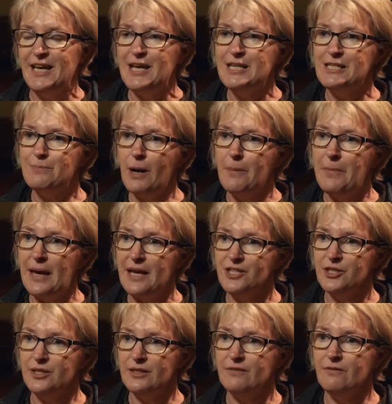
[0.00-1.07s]
is my
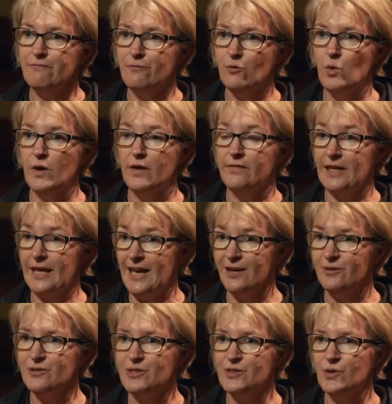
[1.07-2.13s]
passion for the
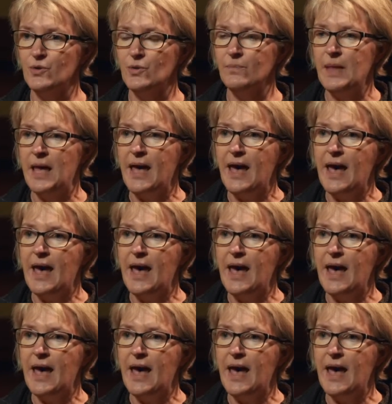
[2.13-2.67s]
council